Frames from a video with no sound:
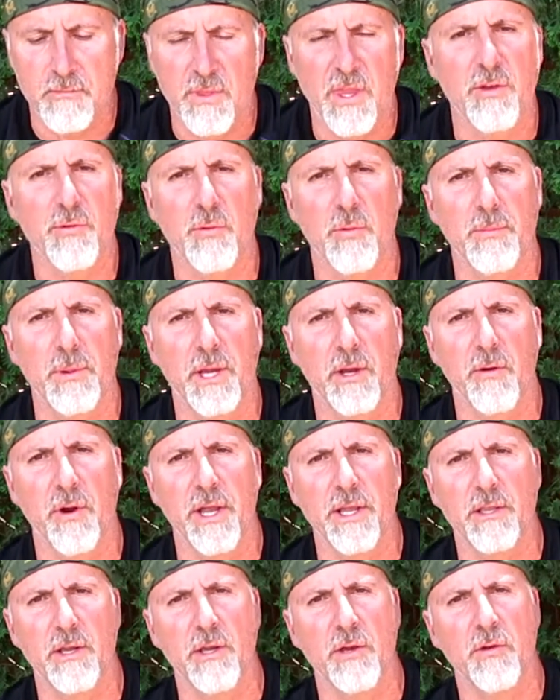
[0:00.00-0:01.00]
These would be
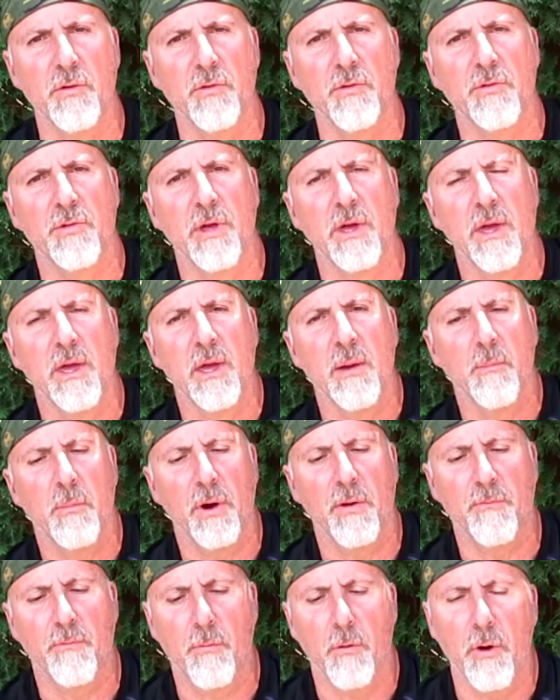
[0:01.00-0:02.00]
great to use.
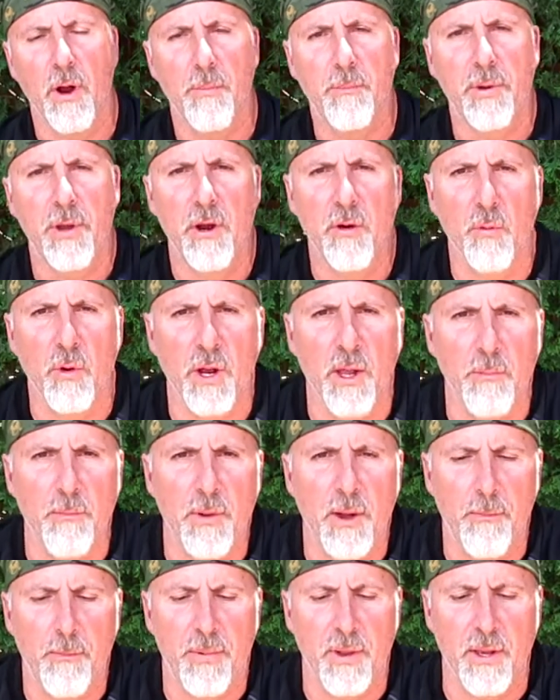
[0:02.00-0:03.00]
But for up here, when I'm
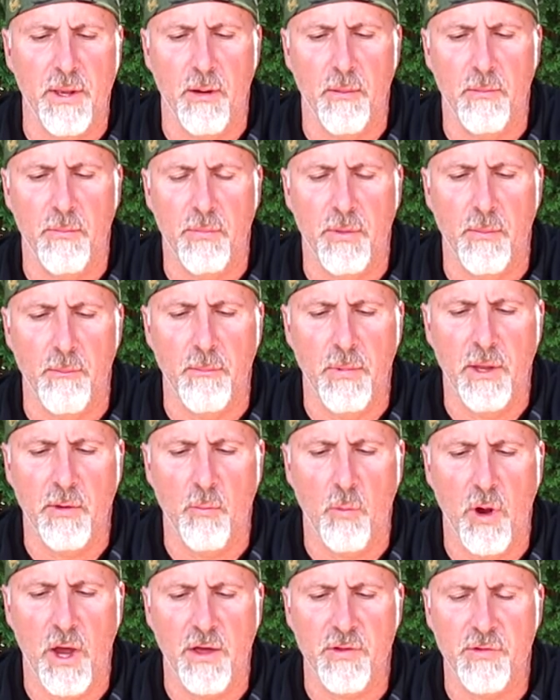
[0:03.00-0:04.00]
up in the
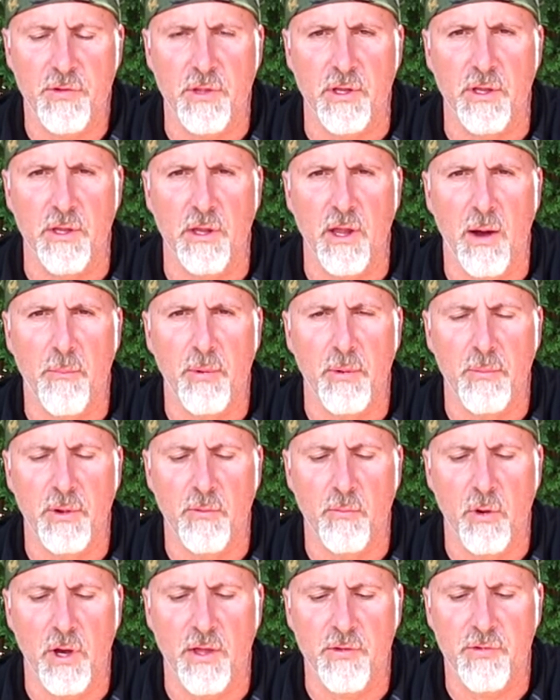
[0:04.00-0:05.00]
Midwest and upper
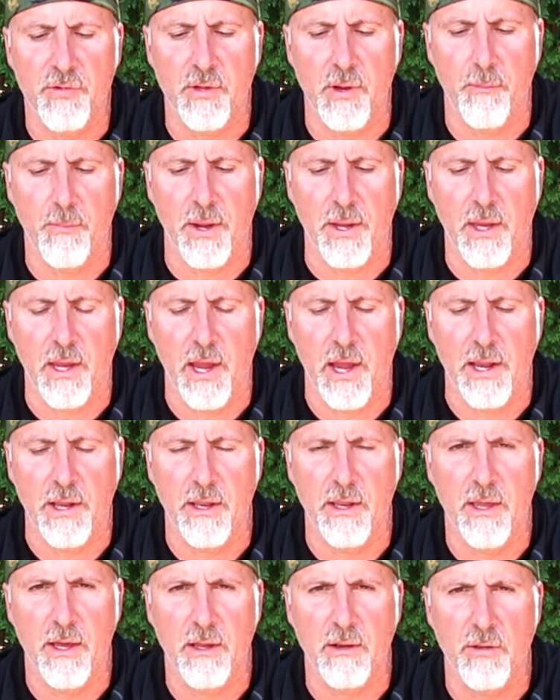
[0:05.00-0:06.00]
Midwest, up by
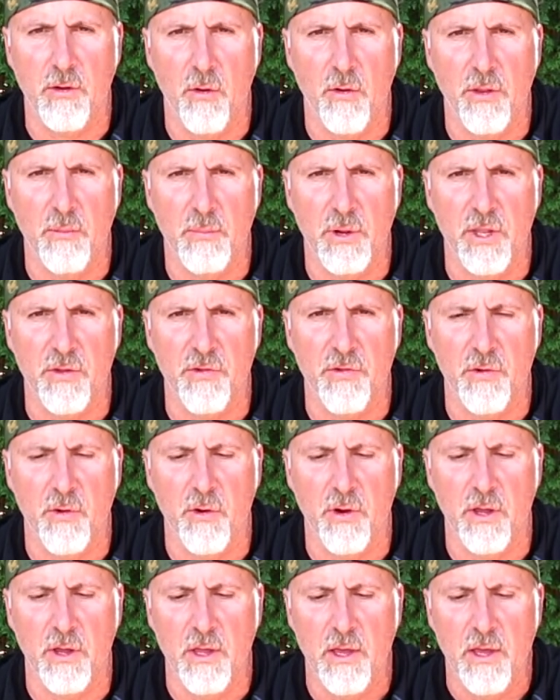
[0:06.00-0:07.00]
Canada, northern
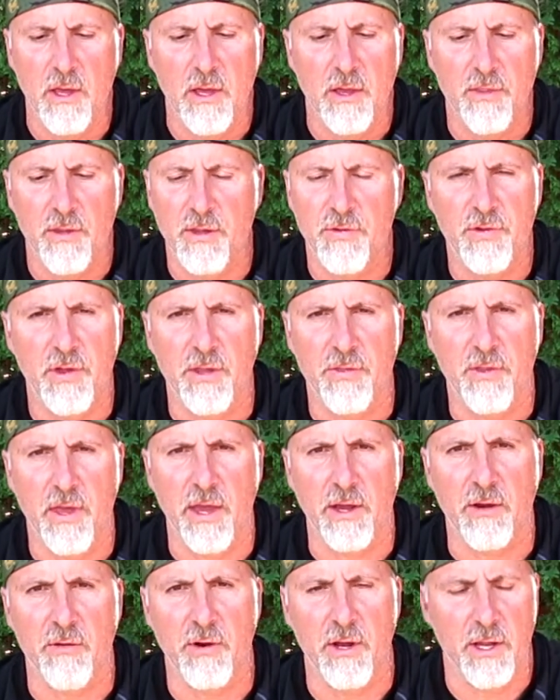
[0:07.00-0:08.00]
Minnesota, these ain't
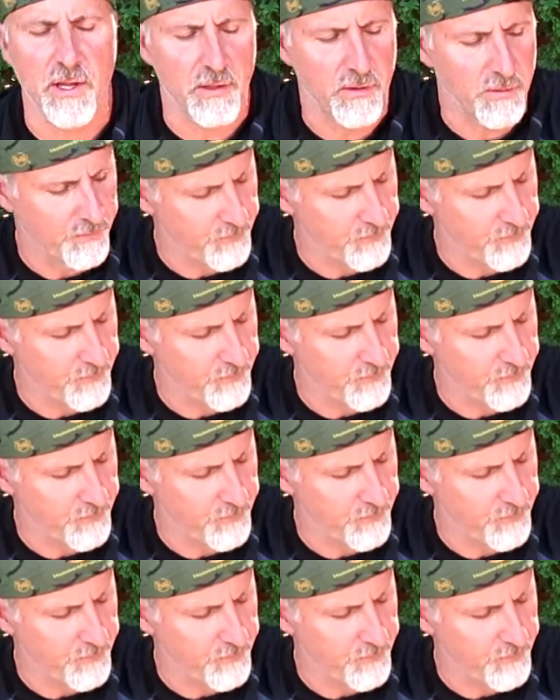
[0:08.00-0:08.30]
that great.